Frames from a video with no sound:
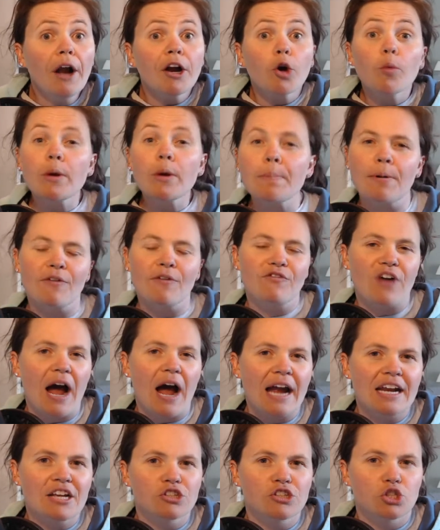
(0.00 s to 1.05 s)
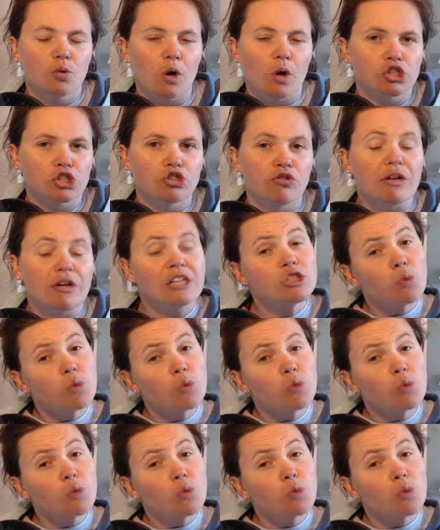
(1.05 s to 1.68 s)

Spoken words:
are we providing to our students?